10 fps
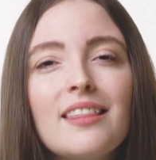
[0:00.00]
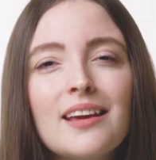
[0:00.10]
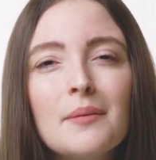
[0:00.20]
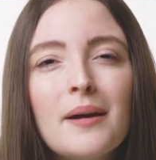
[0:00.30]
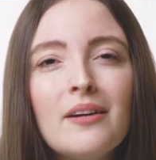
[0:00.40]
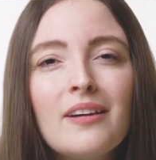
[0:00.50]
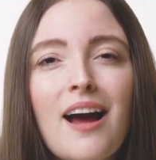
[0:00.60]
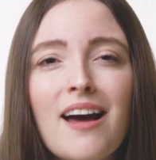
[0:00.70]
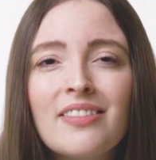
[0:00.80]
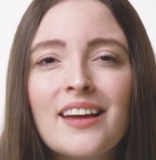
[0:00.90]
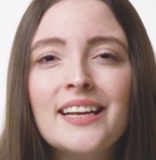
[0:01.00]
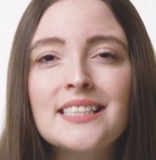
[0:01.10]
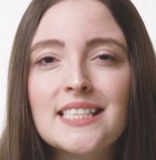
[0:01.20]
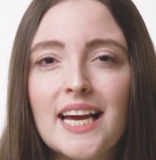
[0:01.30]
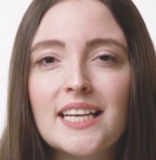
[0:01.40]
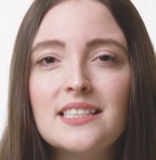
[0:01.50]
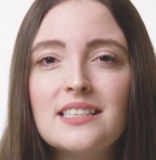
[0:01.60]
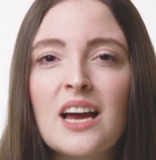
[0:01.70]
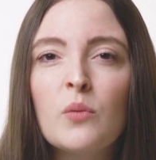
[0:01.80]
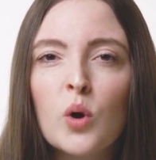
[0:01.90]
Think about online sites
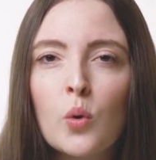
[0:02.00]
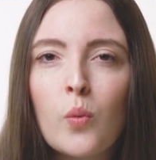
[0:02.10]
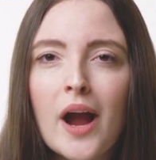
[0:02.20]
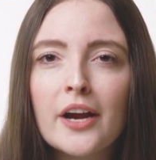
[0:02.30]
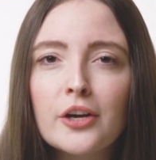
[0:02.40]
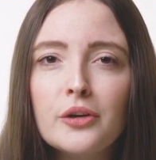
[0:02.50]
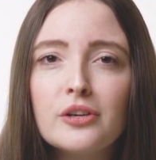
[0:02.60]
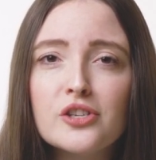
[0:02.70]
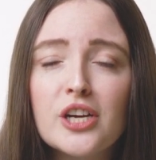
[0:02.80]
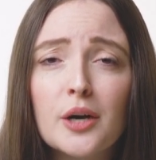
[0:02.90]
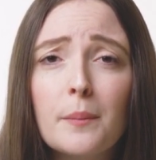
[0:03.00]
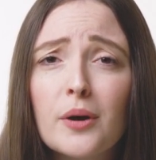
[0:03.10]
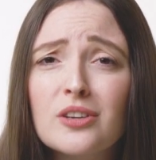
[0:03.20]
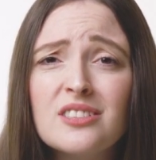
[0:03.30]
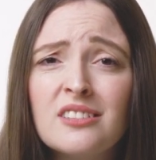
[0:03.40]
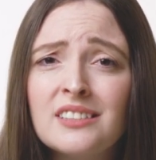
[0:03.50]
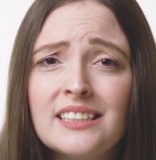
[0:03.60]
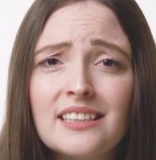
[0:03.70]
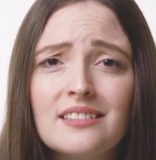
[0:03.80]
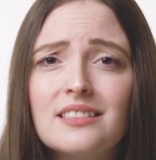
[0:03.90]
that require you to share personal
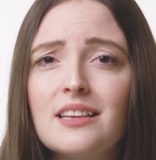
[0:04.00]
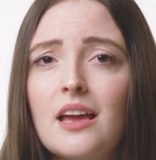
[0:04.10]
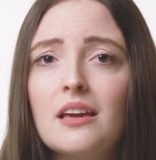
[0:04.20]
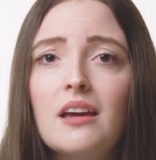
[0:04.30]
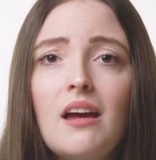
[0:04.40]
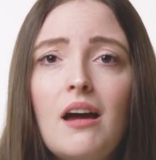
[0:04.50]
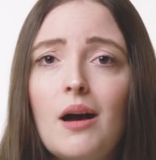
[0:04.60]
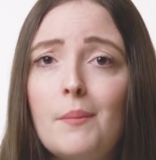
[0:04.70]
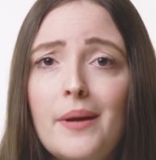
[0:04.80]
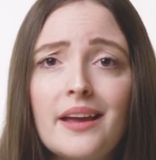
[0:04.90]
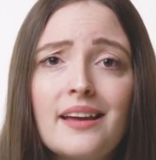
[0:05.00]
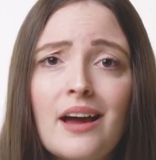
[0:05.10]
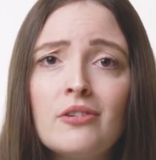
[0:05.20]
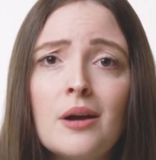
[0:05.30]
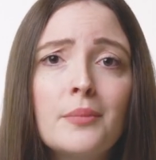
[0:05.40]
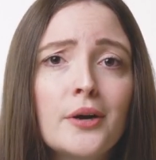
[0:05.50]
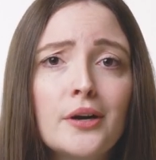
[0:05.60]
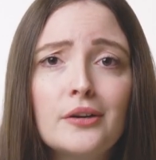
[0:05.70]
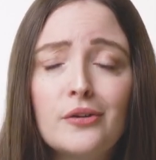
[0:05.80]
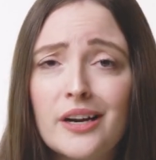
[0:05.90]
details like a bank account
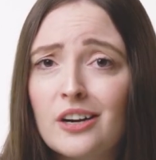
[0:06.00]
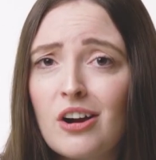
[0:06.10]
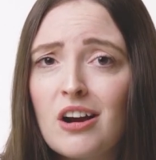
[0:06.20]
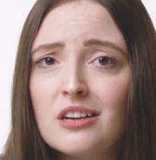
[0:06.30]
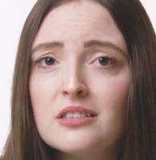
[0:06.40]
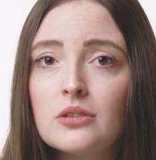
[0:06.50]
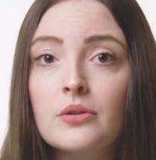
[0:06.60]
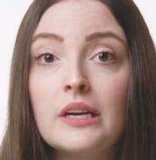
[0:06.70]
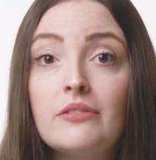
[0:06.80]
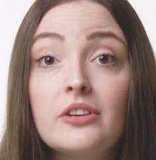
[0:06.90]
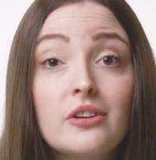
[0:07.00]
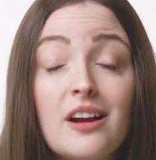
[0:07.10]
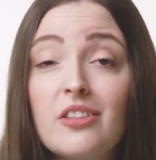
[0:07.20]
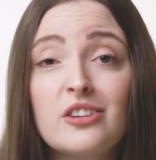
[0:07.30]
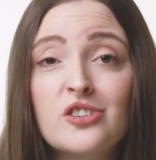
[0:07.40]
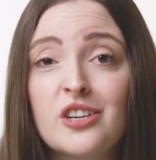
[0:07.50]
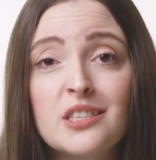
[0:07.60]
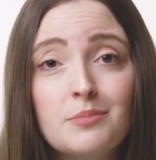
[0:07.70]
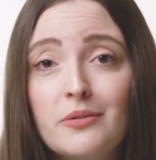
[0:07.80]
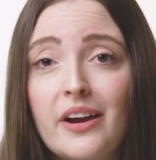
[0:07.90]
number, credit cards, or even your health
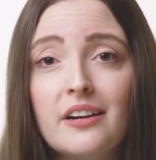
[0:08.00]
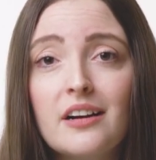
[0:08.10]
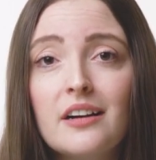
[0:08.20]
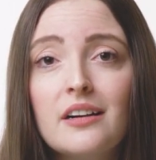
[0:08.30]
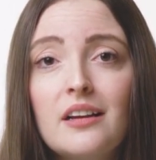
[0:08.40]
insurance provider.